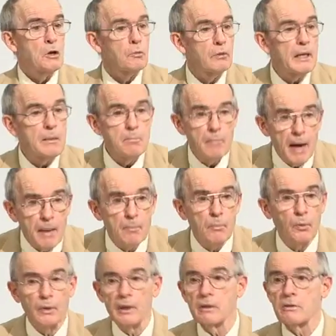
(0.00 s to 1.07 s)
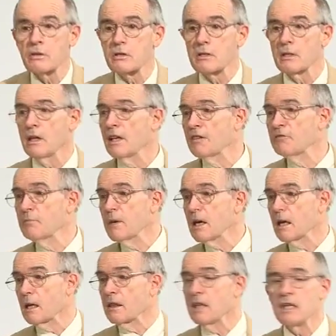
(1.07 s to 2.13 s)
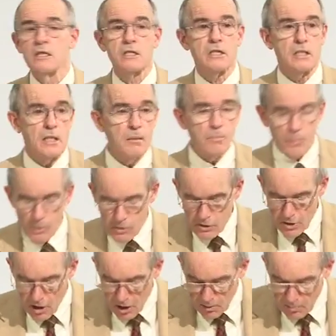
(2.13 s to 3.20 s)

remembrance of me. These symbols